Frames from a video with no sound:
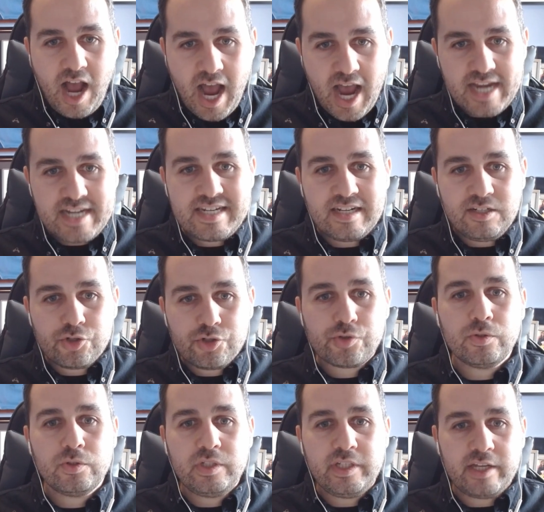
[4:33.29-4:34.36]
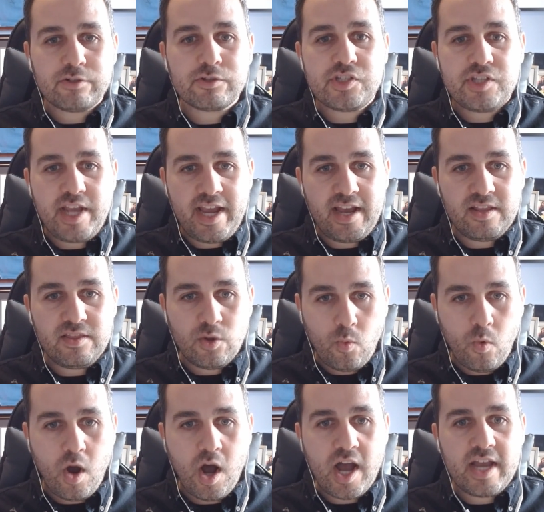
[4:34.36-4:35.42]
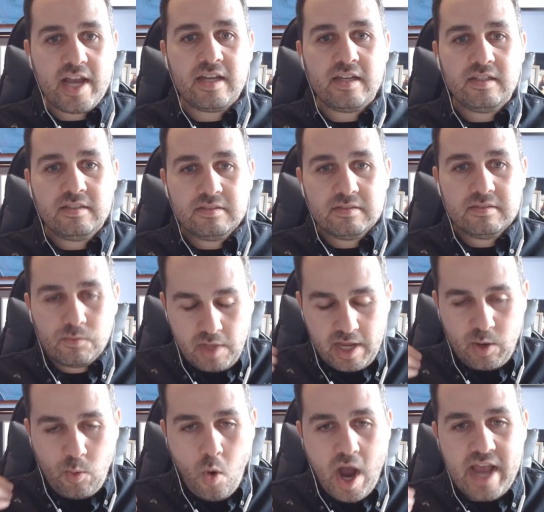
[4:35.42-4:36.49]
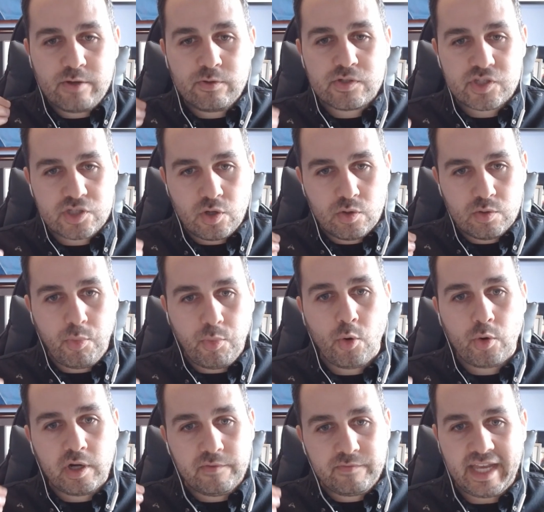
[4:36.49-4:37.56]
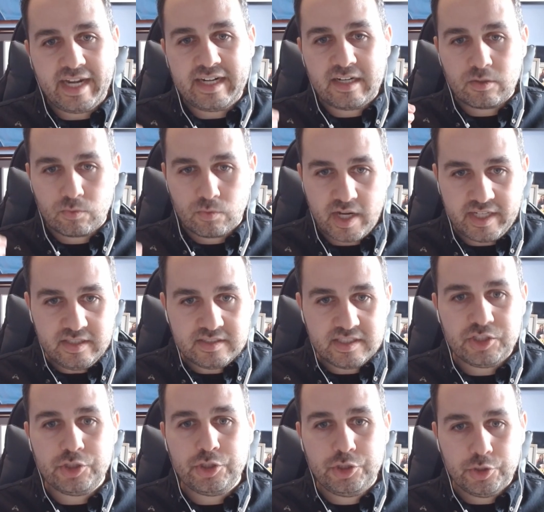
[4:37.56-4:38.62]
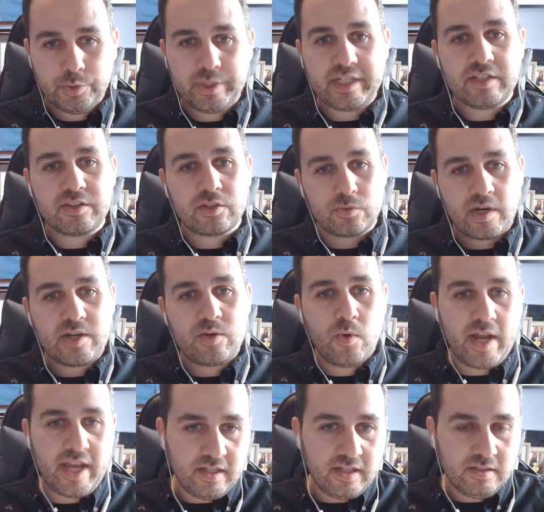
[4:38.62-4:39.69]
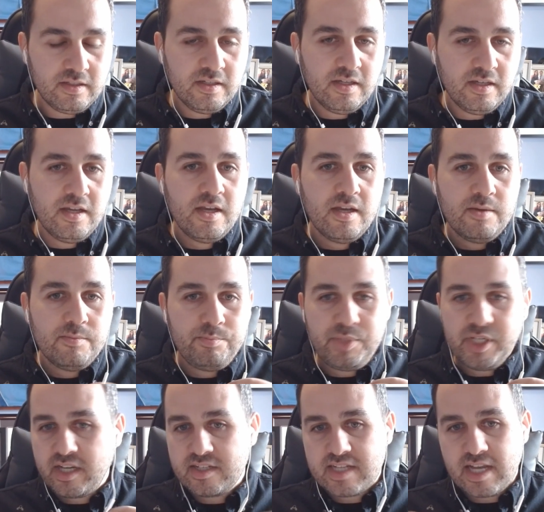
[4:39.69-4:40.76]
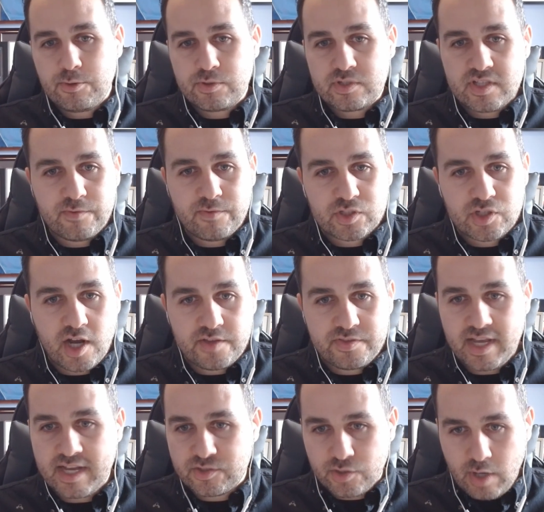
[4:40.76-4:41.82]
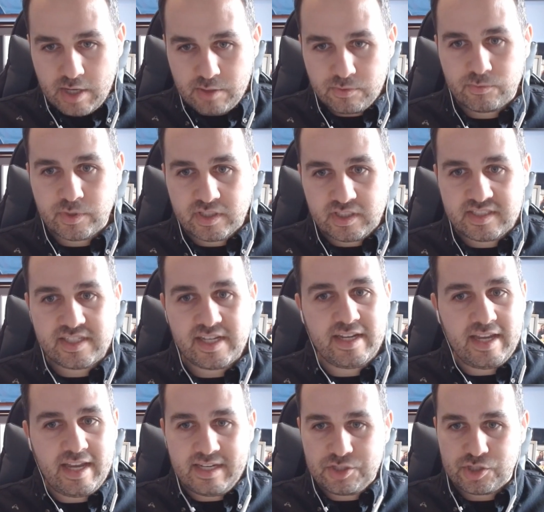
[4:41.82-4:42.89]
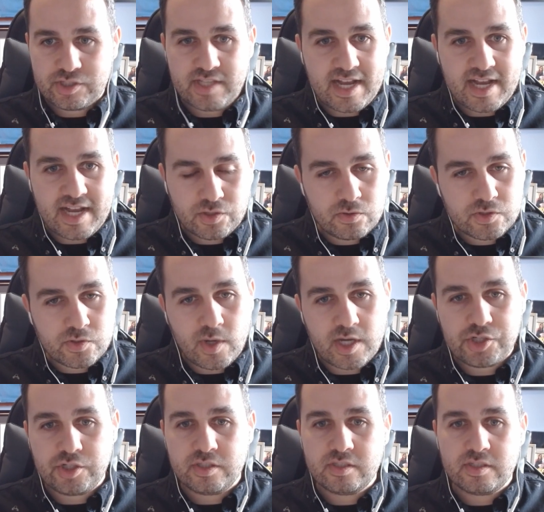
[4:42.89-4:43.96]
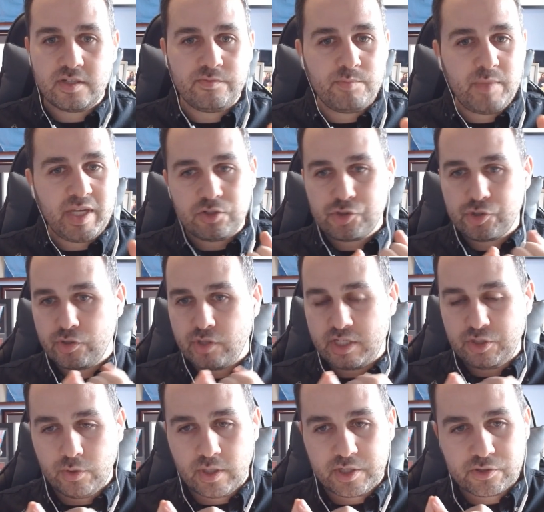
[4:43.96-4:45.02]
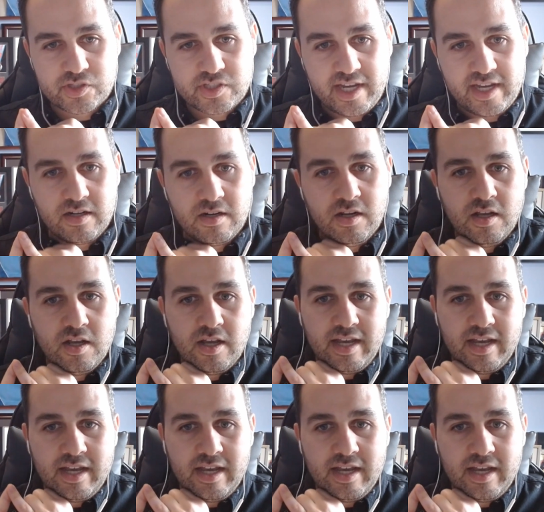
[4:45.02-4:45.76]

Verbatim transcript: I didn't truly understand the why, like, why it was so important of getting it right and doing it the right way because I was never taught that. So I would really say, hey, just ask those questions of making sure that you understand